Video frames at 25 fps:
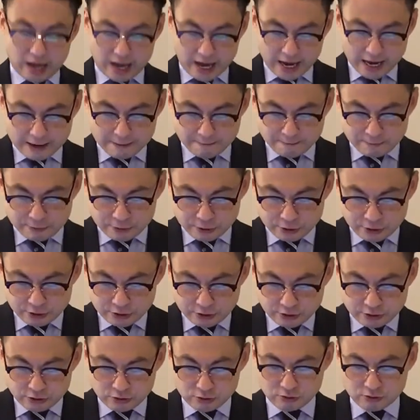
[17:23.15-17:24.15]

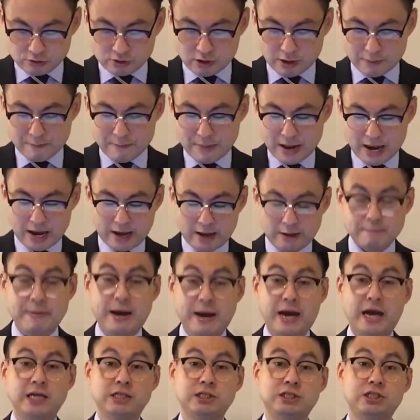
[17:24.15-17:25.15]
happened to the man
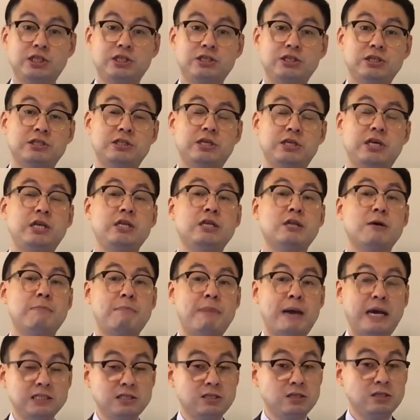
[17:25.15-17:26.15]
by Jesus in the
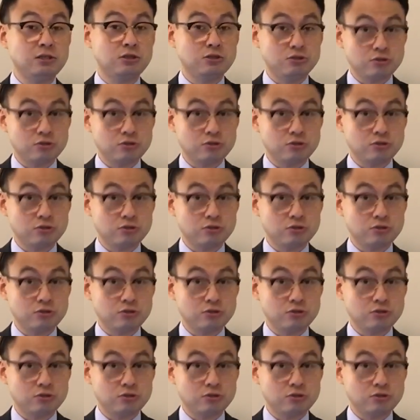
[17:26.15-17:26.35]
passage